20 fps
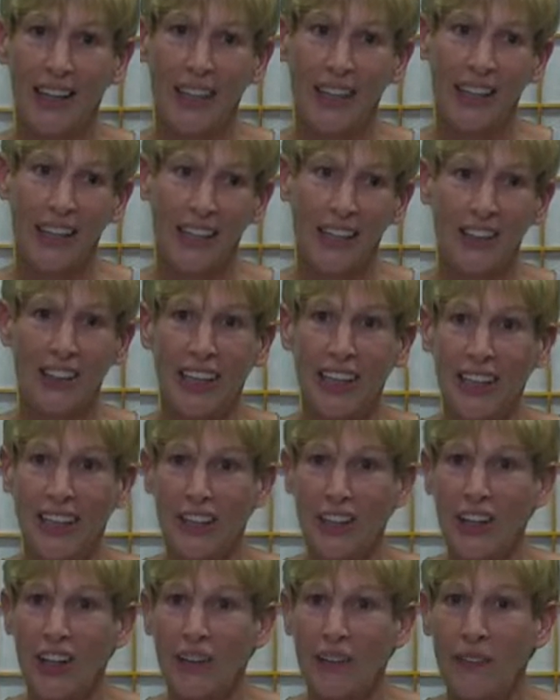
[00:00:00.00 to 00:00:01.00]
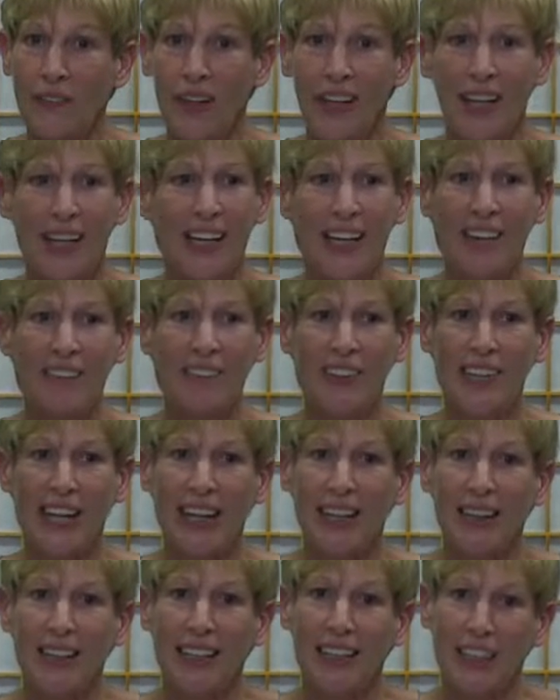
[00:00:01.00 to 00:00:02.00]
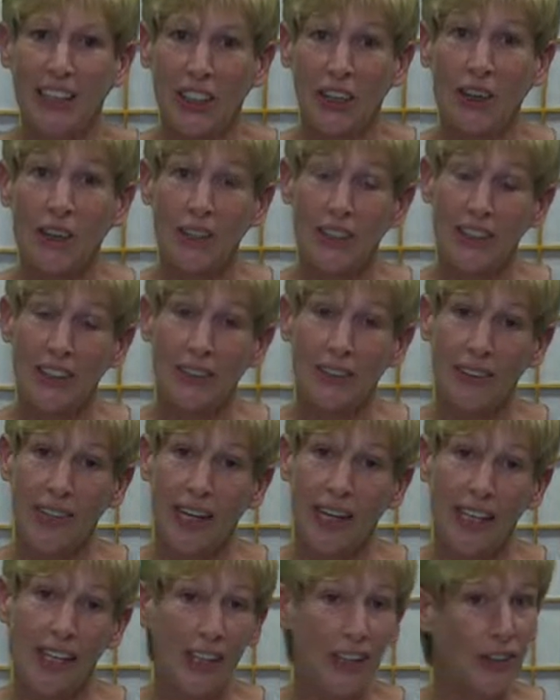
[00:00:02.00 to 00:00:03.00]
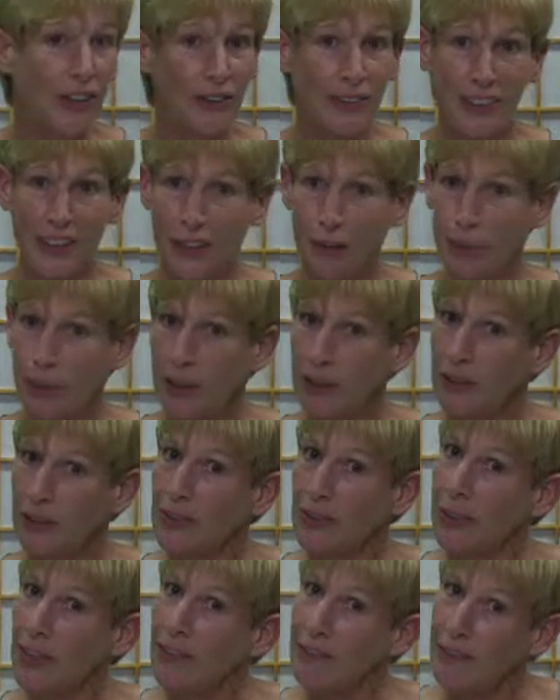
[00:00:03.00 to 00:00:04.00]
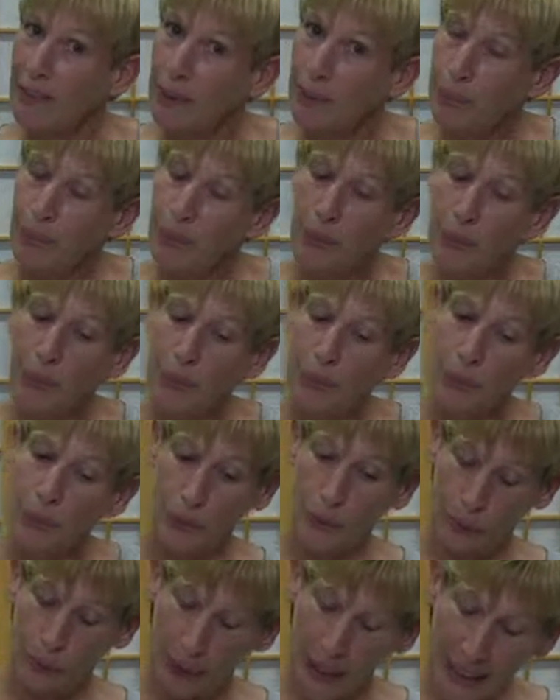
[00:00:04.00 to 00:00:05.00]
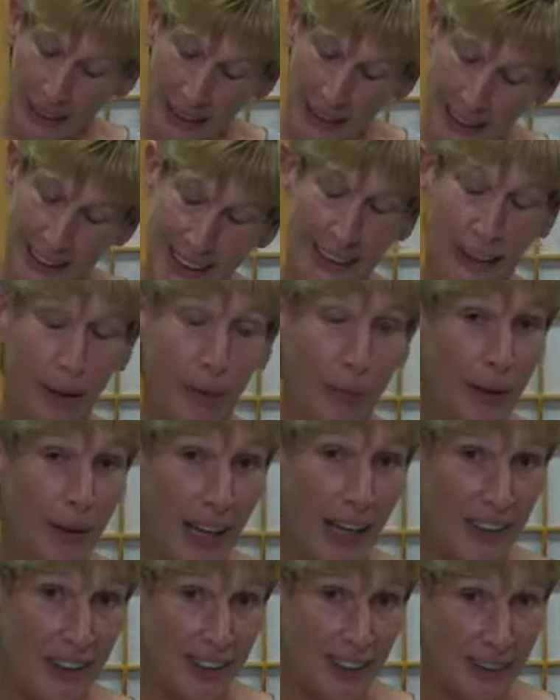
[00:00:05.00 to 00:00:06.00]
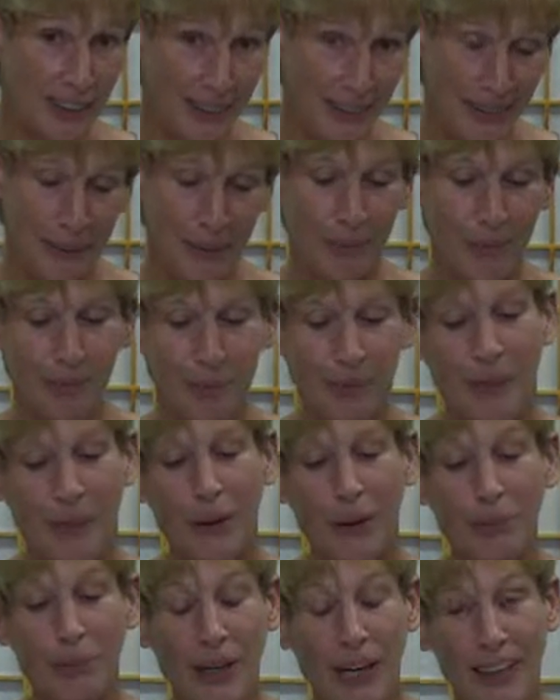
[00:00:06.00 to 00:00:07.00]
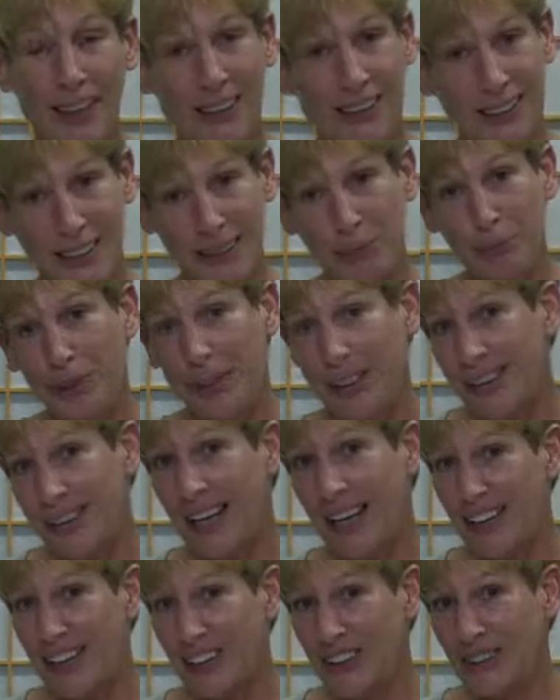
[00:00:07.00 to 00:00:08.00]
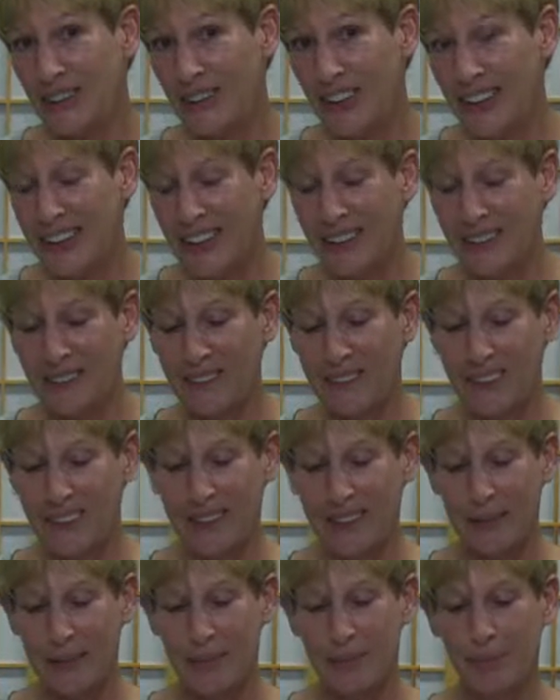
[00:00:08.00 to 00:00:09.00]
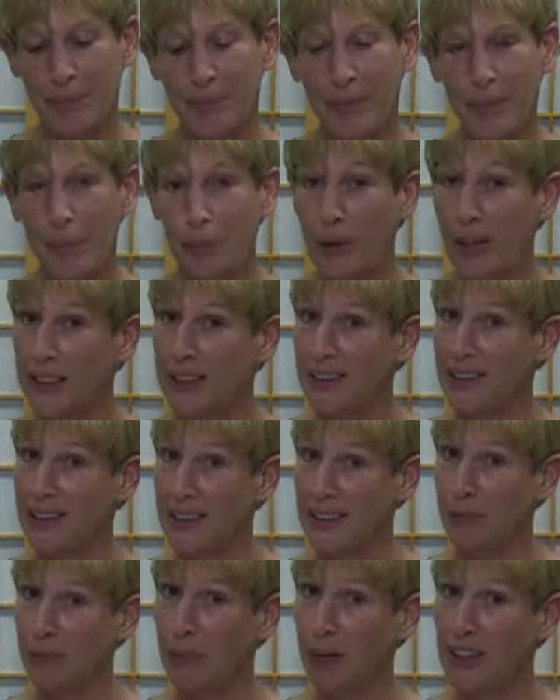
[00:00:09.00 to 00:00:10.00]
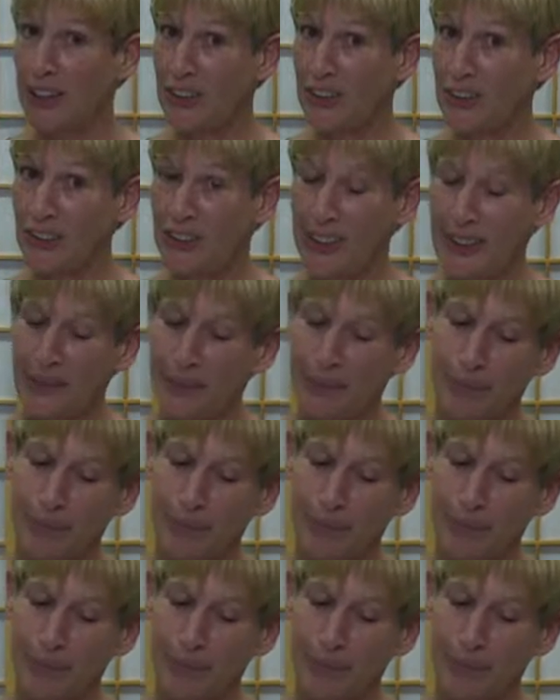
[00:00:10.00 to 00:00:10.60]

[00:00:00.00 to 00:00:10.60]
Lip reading: and let it go. If you can't let it go, it's okay. You don't need to beat yourself up. Remember, we're practicing compassion. We're practicing being nice to ourselves. We're practicing Maitri.